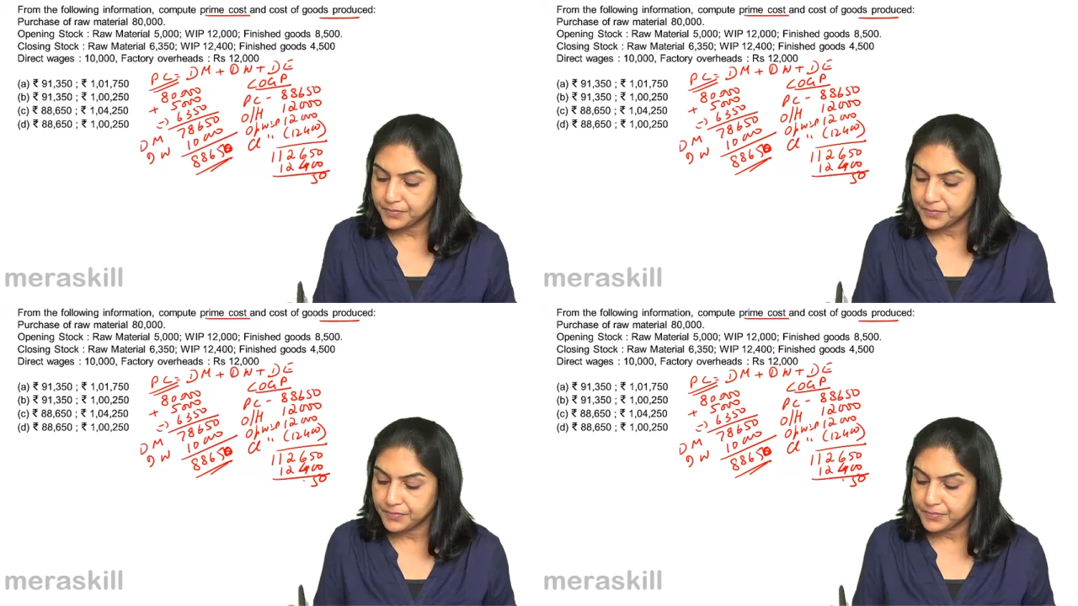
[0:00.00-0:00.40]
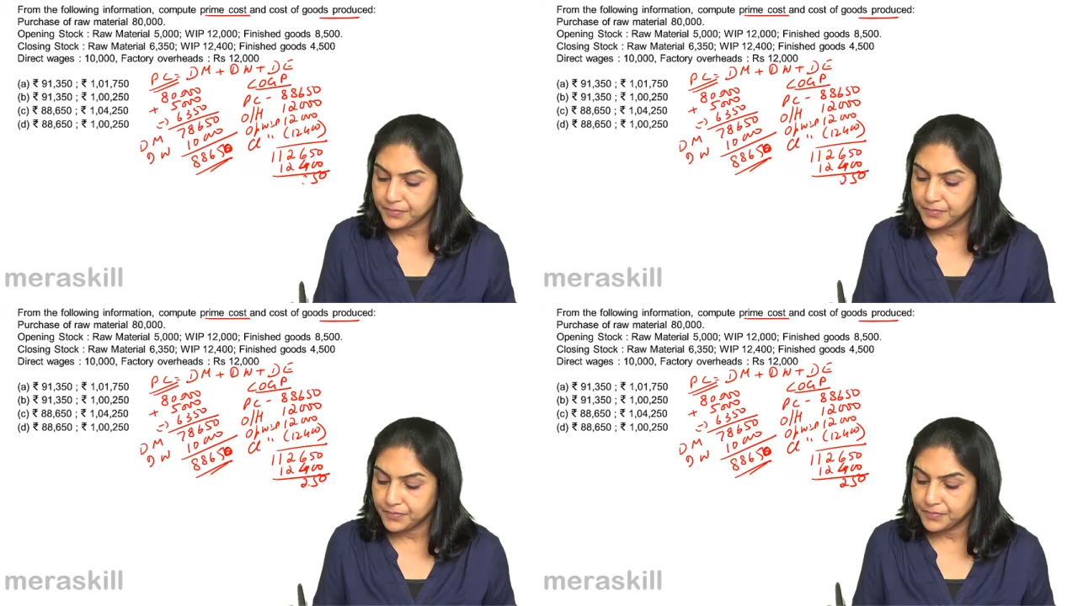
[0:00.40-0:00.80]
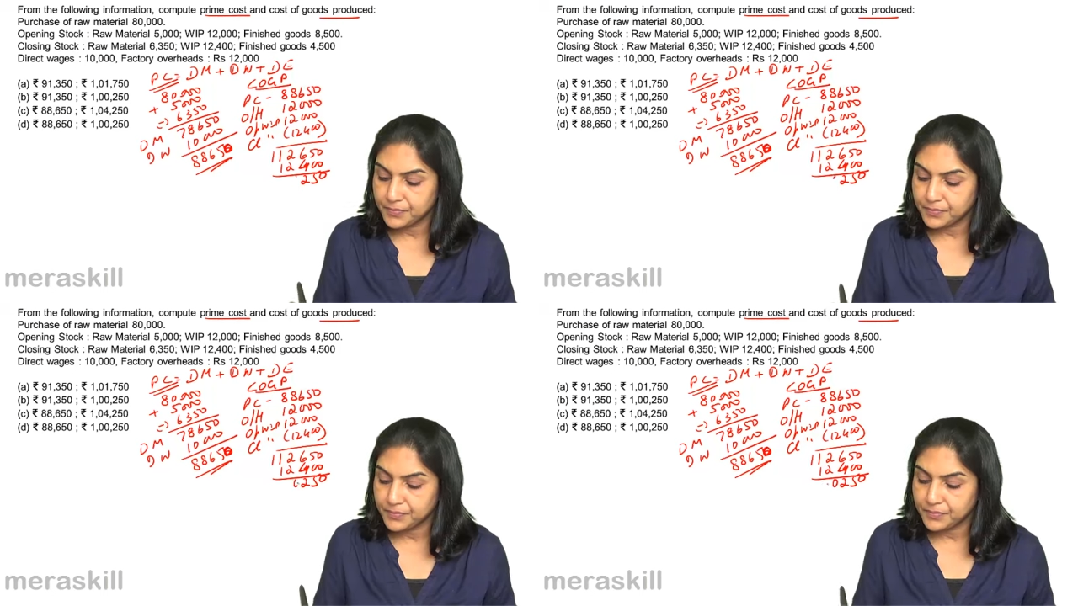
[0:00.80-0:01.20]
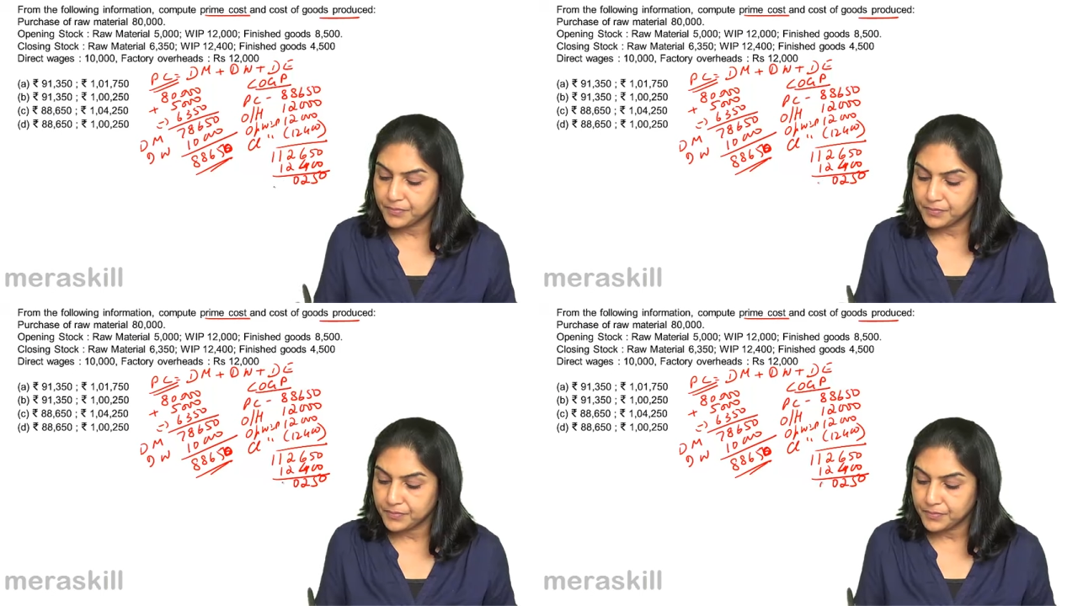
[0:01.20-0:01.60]

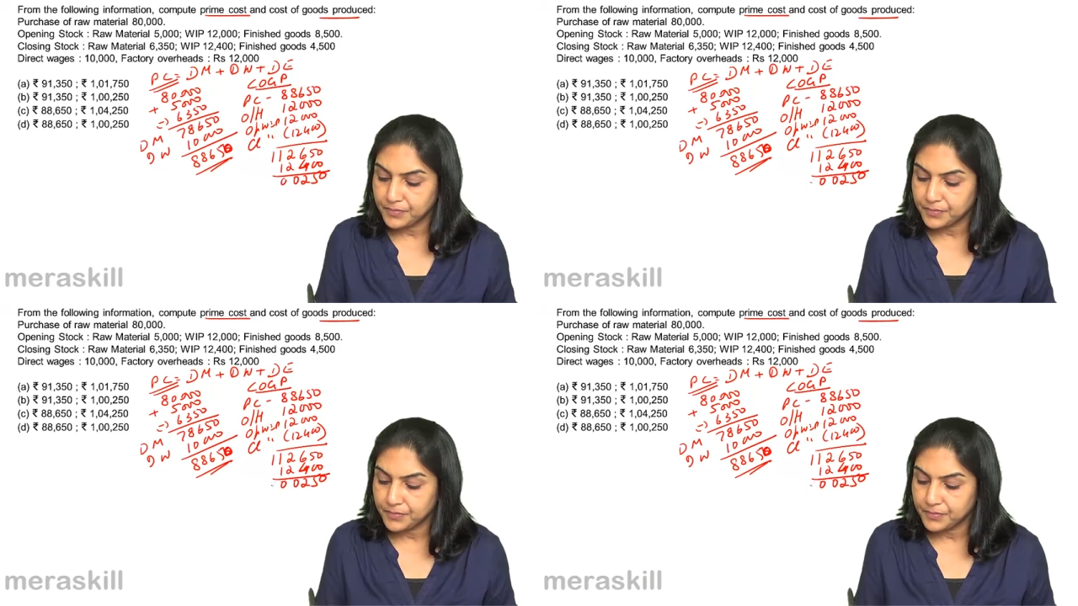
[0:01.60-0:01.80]
(silence)